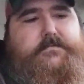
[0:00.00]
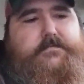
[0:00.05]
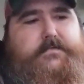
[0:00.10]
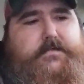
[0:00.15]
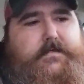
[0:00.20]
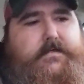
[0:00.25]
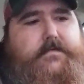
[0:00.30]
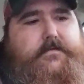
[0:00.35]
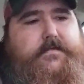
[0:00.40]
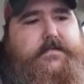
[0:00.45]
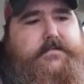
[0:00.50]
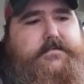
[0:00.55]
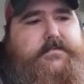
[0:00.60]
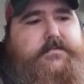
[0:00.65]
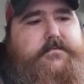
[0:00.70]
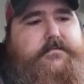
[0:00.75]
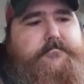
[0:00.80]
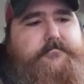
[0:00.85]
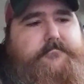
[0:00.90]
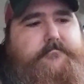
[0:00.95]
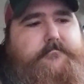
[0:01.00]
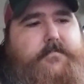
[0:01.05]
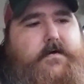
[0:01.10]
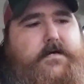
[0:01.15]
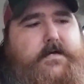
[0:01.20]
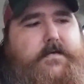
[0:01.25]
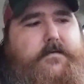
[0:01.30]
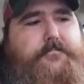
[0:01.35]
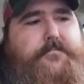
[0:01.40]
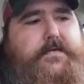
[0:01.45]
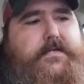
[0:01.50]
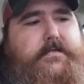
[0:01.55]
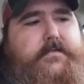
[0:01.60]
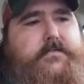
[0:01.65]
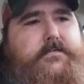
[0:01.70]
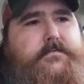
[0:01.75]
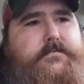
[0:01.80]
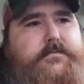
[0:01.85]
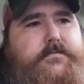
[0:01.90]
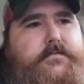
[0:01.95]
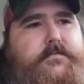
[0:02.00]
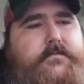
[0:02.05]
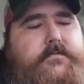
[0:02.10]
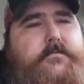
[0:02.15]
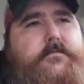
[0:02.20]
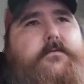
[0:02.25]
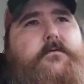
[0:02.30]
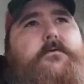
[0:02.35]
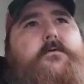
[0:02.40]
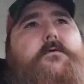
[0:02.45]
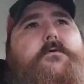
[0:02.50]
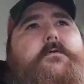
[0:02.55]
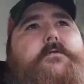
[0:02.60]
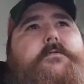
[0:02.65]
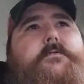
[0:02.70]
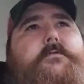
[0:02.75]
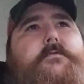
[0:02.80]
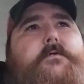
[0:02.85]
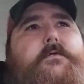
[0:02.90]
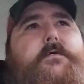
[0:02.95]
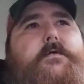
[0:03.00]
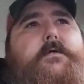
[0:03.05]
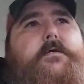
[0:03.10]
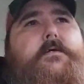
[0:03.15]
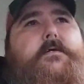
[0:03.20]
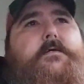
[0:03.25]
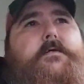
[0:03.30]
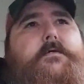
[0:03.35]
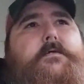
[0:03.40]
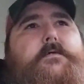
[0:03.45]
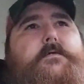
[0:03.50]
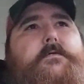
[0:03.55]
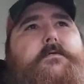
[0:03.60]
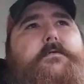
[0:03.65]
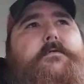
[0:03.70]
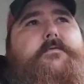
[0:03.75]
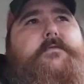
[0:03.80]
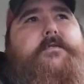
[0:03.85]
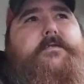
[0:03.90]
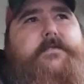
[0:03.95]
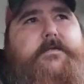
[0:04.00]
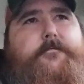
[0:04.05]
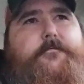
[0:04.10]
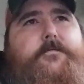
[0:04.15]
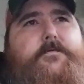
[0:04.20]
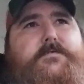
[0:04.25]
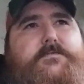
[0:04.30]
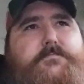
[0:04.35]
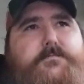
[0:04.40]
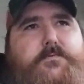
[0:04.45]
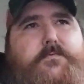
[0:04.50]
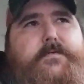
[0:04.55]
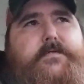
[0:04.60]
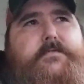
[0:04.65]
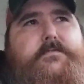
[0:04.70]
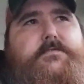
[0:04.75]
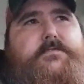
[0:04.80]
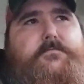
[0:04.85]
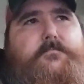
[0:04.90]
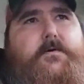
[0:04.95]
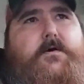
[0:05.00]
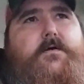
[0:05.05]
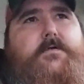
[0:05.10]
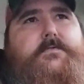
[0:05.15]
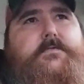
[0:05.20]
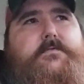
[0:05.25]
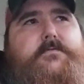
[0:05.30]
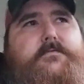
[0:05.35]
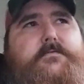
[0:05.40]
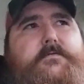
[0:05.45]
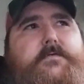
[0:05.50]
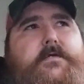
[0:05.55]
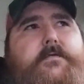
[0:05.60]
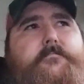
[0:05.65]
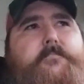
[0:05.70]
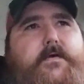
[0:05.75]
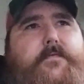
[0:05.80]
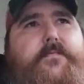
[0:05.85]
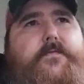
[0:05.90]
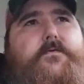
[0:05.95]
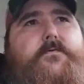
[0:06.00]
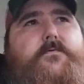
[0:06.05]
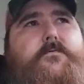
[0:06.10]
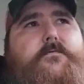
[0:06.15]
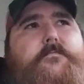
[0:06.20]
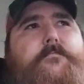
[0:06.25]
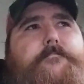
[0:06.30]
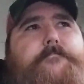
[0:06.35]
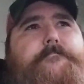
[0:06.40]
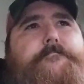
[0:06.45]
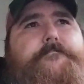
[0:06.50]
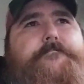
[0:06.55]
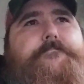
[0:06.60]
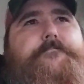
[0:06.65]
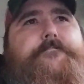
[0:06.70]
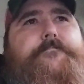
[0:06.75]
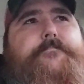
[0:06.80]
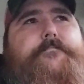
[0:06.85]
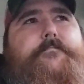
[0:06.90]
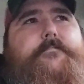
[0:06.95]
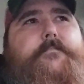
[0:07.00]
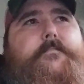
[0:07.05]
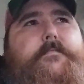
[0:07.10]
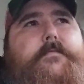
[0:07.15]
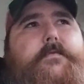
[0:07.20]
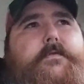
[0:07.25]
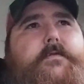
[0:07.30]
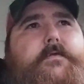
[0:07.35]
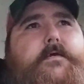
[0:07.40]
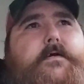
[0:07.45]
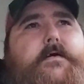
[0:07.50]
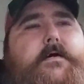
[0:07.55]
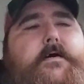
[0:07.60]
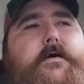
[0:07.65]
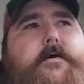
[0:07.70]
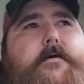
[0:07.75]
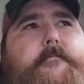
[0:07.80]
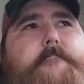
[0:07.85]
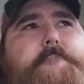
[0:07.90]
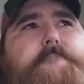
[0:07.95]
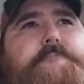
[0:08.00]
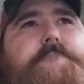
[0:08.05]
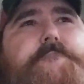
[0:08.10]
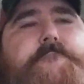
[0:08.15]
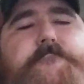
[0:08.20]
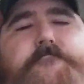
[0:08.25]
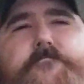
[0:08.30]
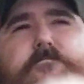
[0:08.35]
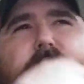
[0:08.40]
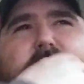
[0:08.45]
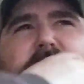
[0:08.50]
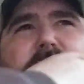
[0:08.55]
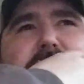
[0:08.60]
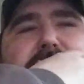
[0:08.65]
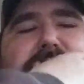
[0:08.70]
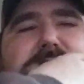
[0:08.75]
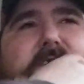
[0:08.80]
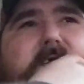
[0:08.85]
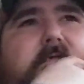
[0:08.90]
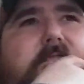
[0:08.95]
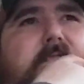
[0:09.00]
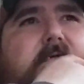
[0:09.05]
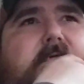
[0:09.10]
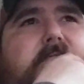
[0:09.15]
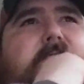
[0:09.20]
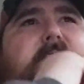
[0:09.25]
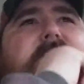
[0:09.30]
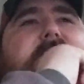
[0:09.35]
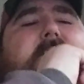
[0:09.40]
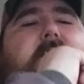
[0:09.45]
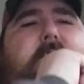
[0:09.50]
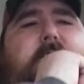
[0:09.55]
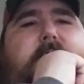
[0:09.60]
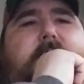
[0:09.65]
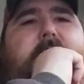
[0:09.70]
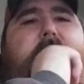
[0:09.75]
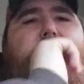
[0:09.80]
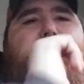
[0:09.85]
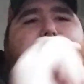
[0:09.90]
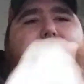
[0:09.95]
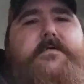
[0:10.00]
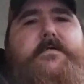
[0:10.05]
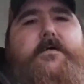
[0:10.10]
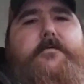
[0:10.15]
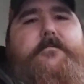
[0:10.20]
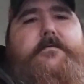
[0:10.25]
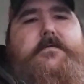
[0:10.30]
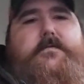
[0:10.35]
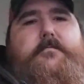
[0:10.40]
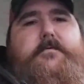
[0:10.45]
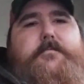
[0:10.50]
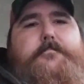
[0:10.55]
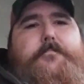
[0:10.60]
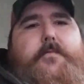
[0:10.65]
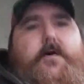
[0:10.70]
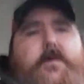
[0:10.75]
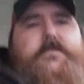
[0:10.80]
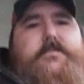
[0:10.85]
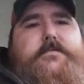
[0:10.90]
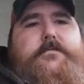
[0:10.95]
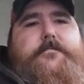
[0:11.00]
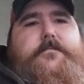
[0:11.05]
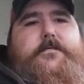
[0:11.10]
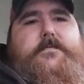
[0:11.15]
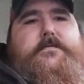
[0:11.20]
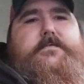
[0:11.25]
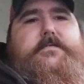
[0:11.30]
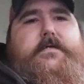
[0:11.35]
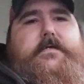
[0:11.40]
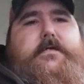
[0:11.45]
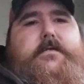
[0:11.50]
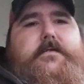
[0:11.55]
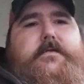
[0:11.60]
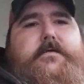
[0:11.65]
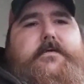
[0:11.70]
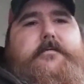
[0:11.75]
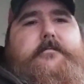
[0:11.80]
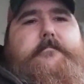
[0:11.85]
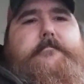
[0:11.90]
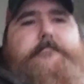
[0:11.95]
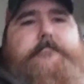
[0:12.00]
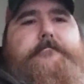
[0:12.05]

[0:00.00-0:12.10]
yeah, that's my opinions on the difference between Suboxone and methadone. I'm trying to think if there's anything else I covered. Let me pause it for a second here.